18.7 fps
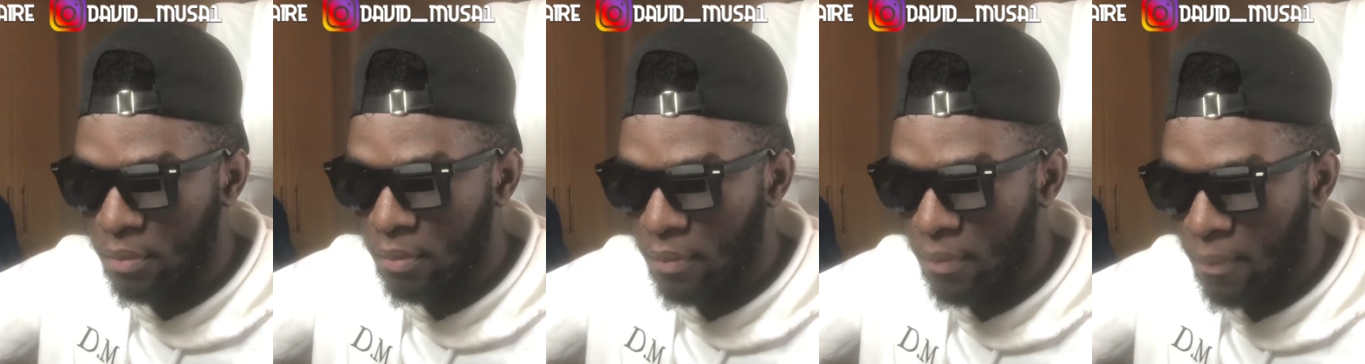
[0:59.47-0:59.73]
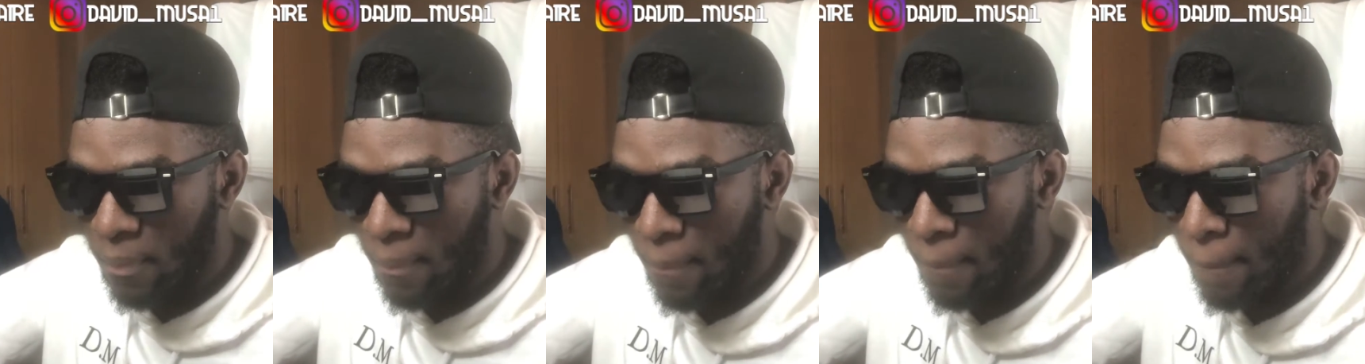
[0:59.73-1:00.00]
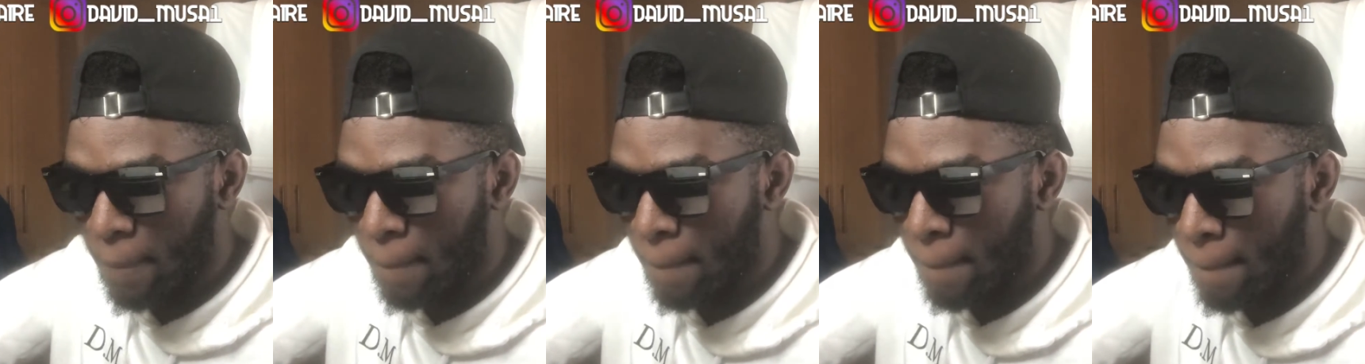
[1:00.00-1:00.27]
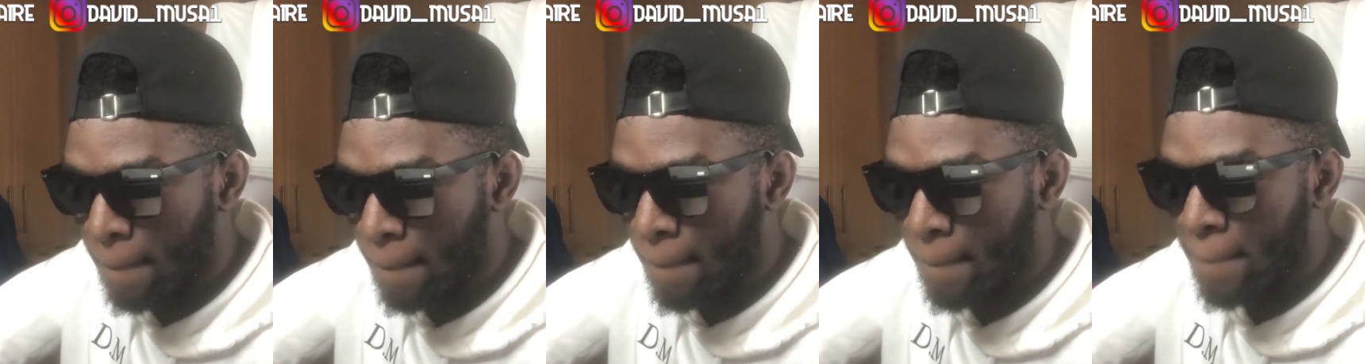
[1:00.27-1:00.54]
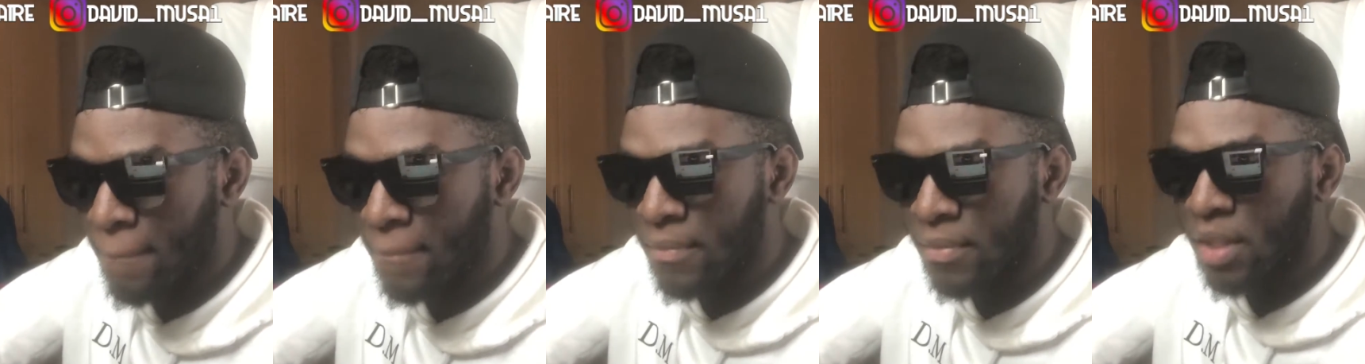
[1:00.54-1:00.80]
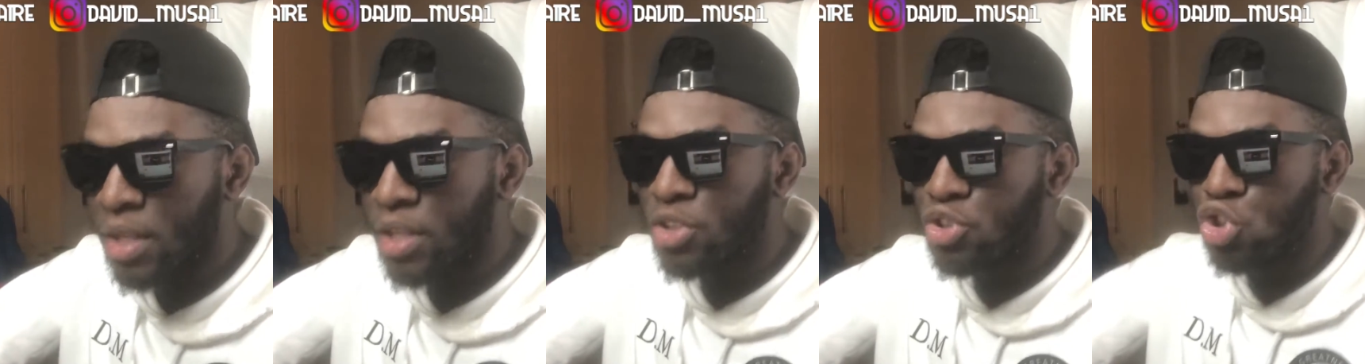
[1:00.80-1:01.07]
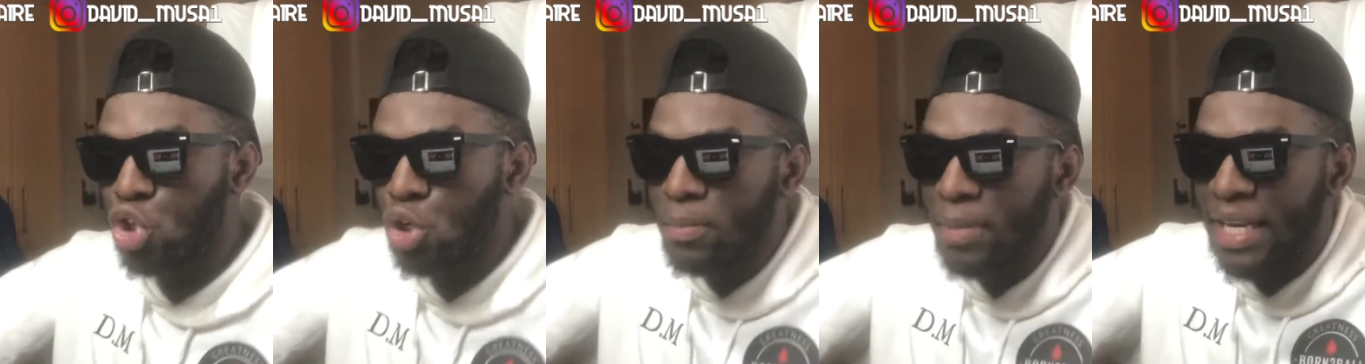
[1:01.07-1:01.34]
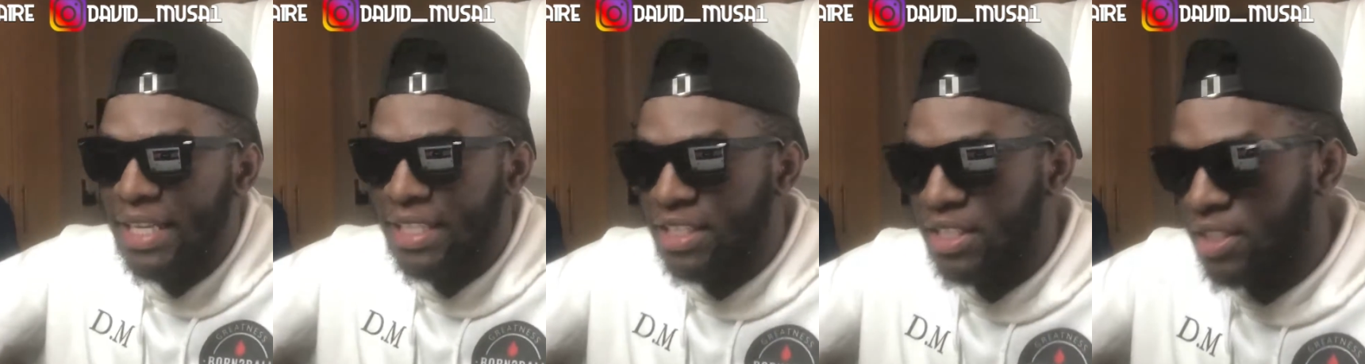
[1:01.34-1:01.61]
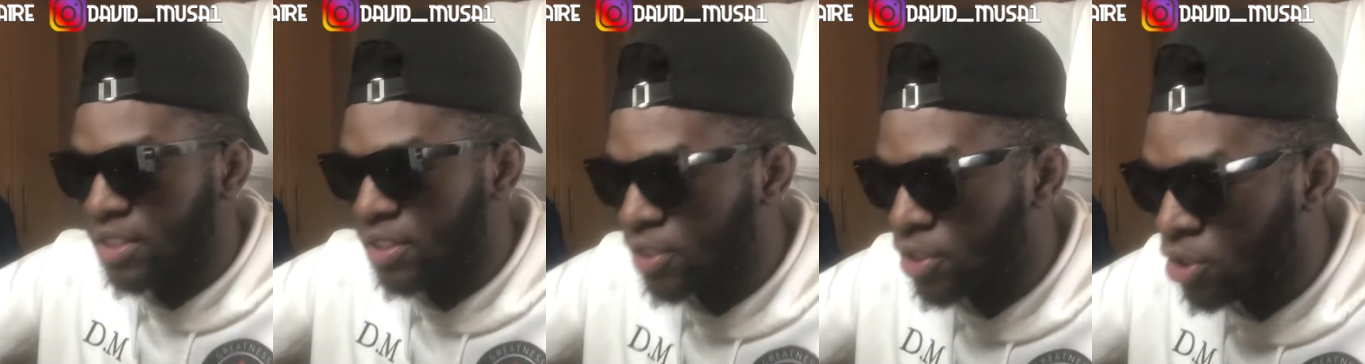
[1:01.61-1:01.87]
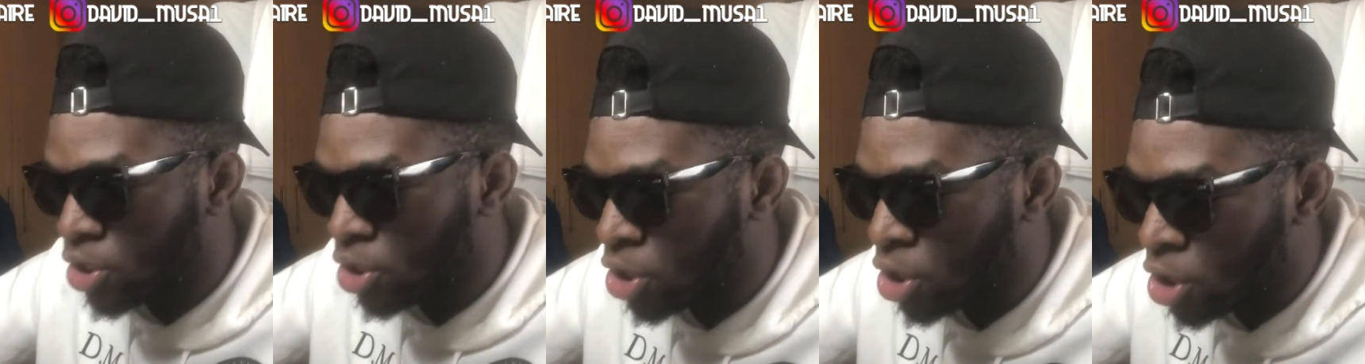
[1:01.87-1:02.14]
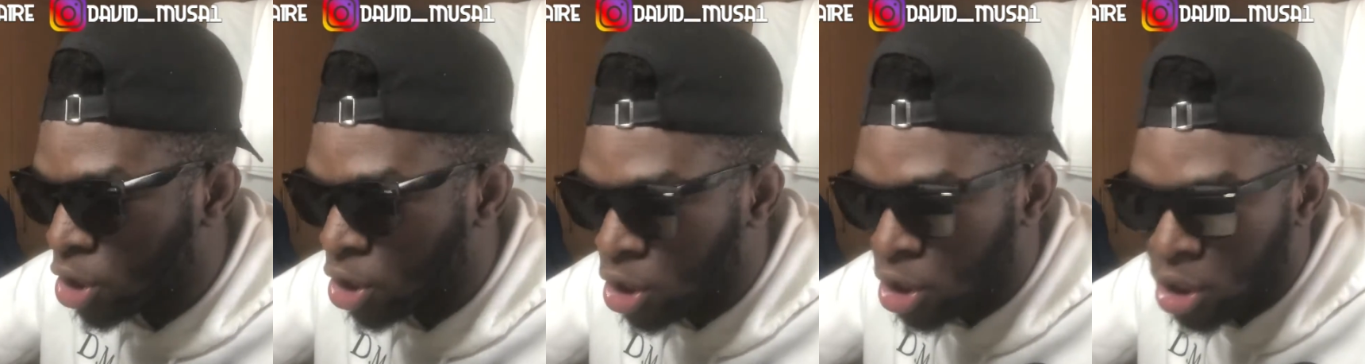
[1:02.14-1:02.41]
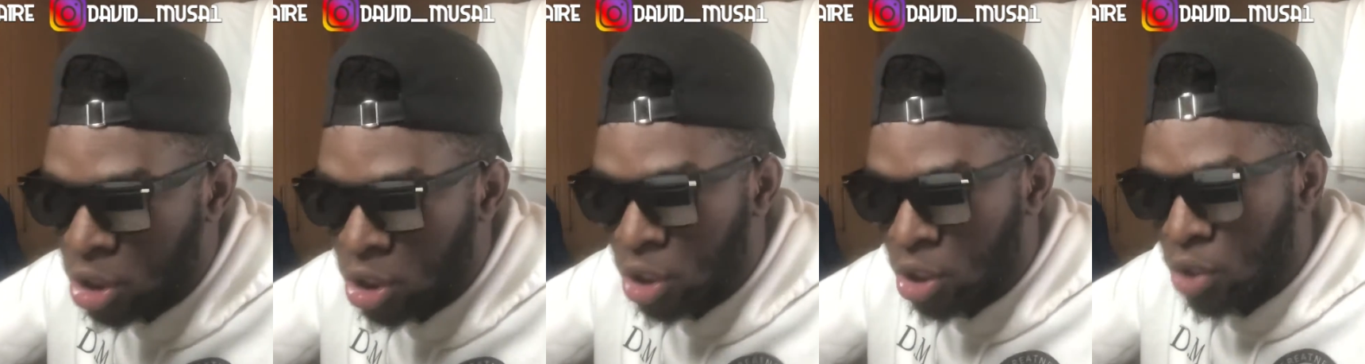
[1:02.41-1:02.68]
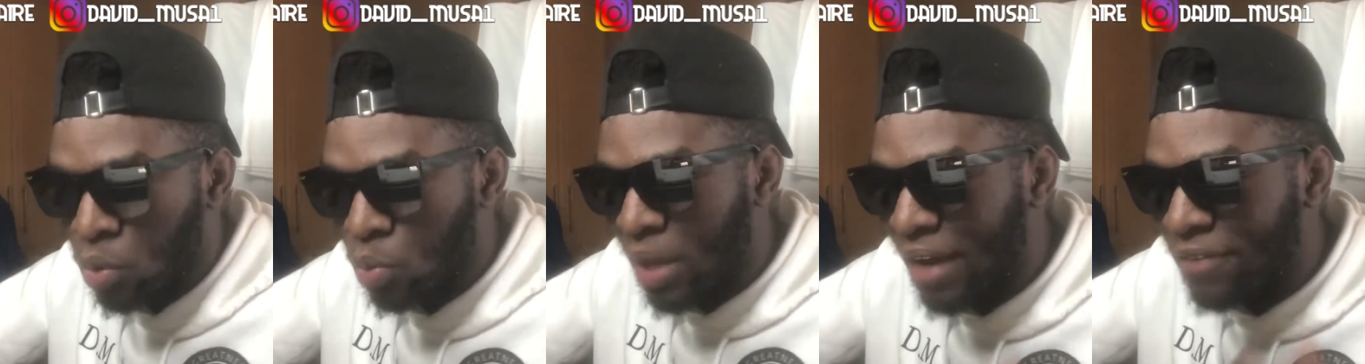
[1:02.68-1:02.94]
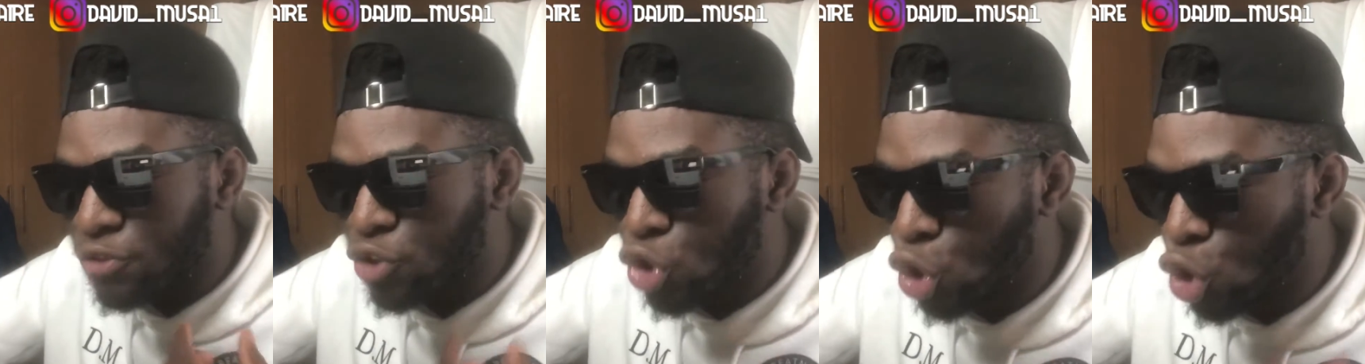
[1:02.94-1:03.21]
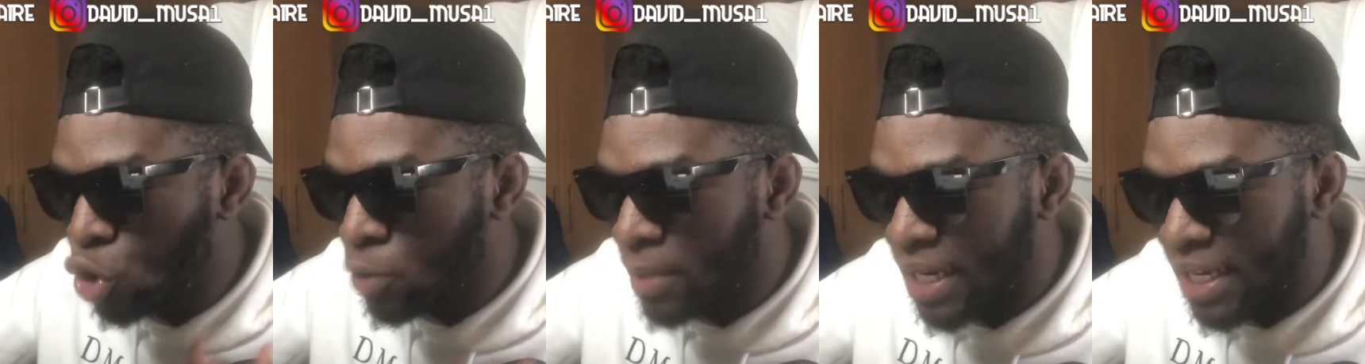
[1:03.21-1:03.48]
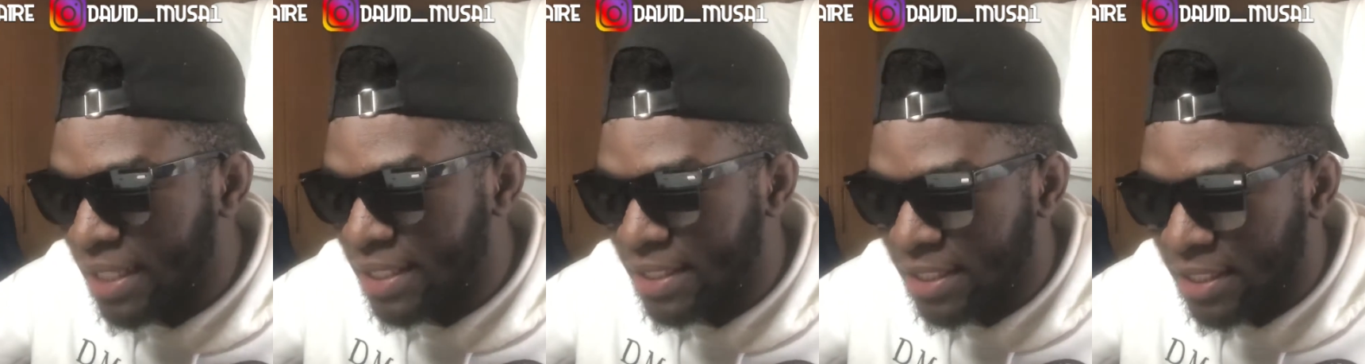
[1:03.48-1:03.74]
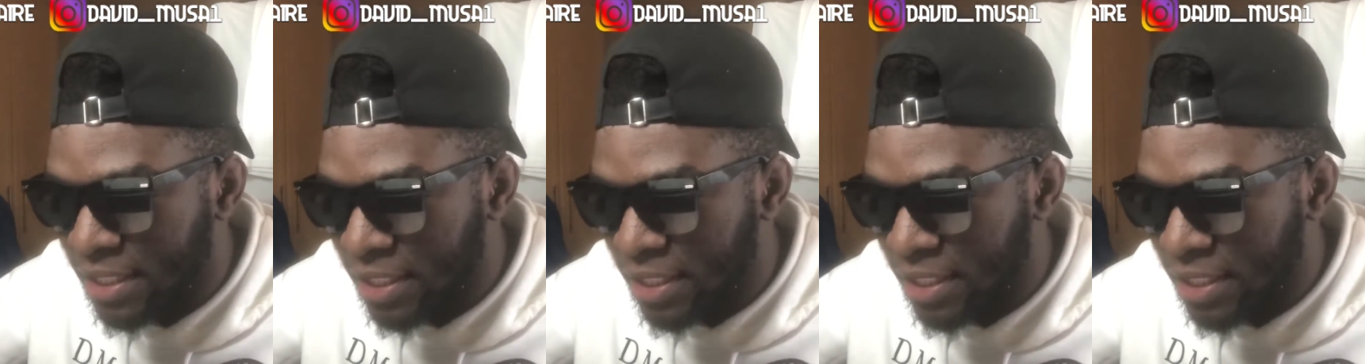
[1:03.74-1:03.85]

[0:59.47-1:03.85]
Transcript: Fuck it up. Two minutes. We have two minutes.